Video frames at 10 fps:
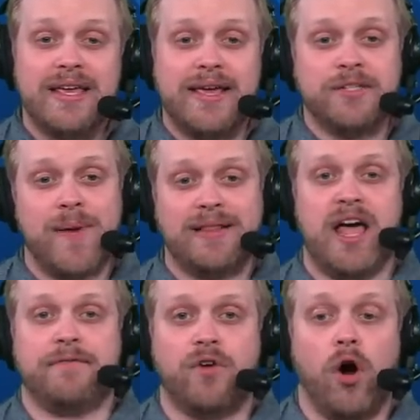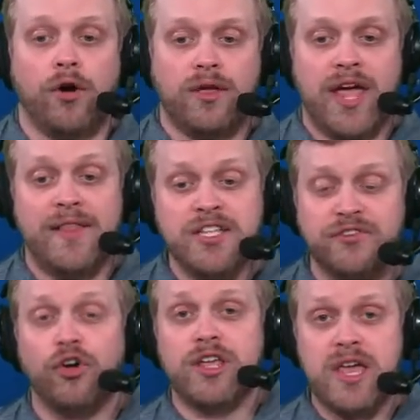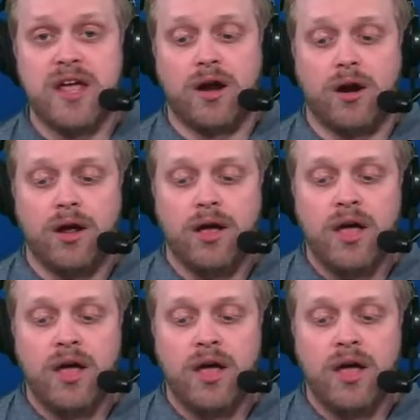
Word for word: he's my left guard, at least for a year.